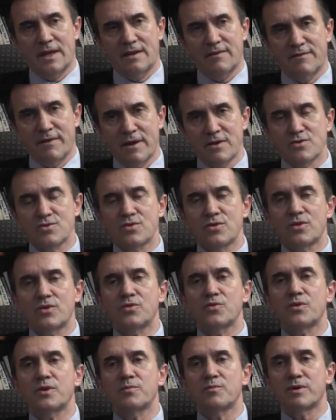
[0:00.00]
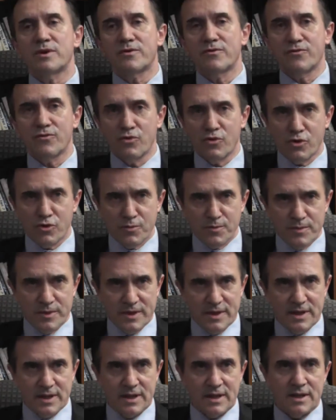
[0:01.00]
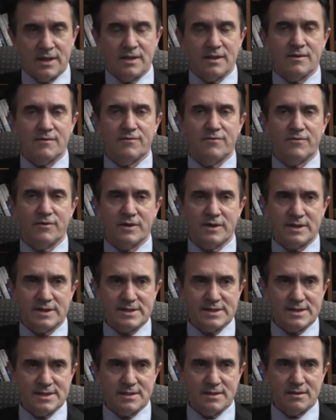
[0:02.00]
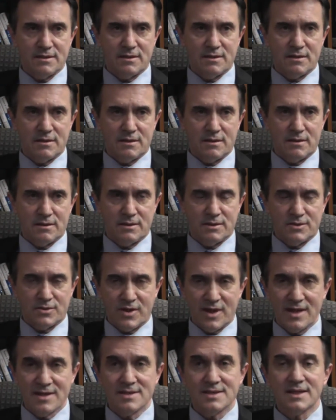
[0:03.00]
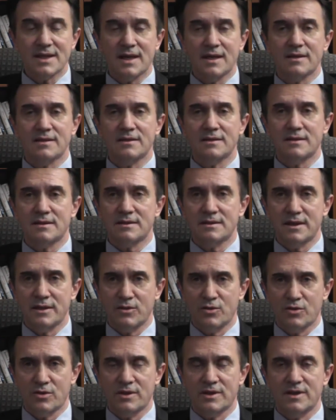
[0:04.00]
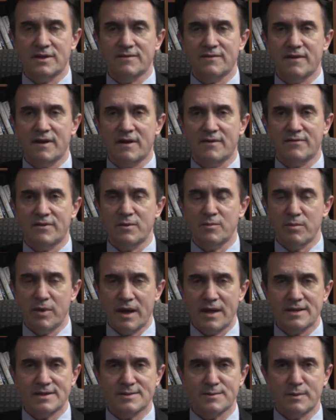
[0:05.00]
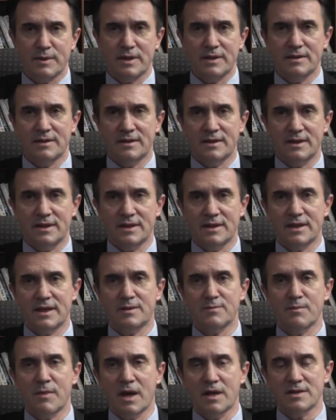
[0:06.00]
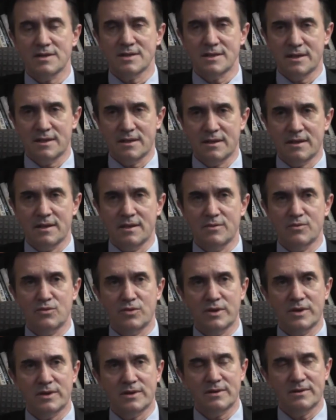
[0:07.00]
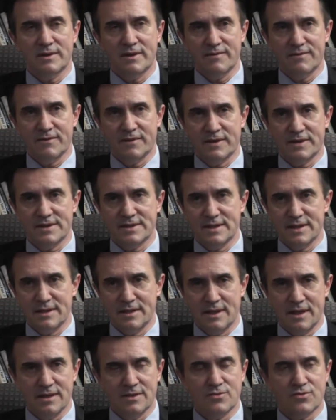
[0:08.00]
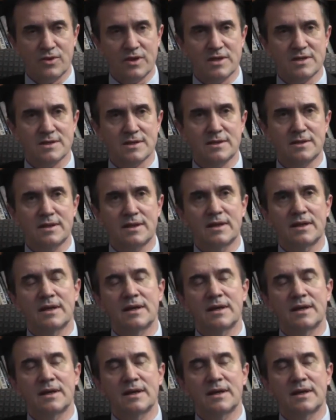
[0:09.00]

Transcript: Eventually, we performed the first transcatheter aortic valve replacement here at Mon General. We are the first in that region.